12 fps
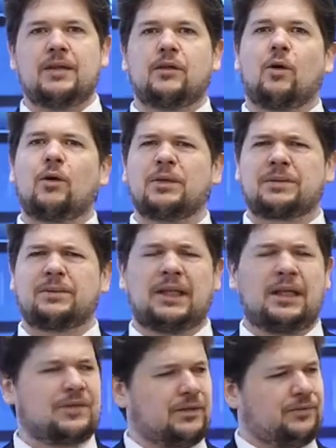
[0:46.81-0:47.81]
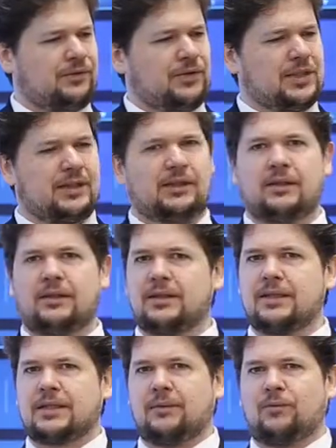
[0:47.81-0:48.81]
You always will have some physical,
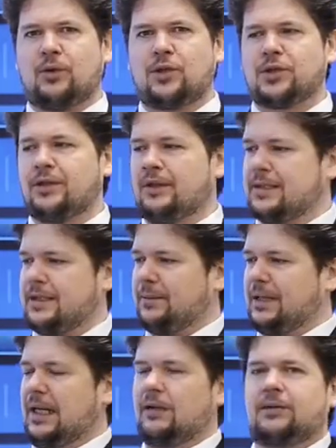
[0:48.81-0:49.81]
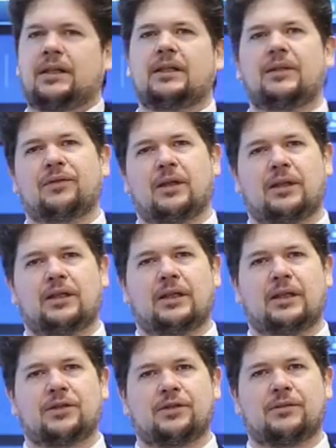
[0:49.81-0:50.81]
some virtual, some cloud-native
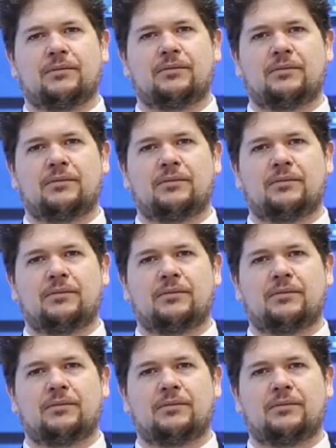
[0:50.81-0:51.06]
architecture.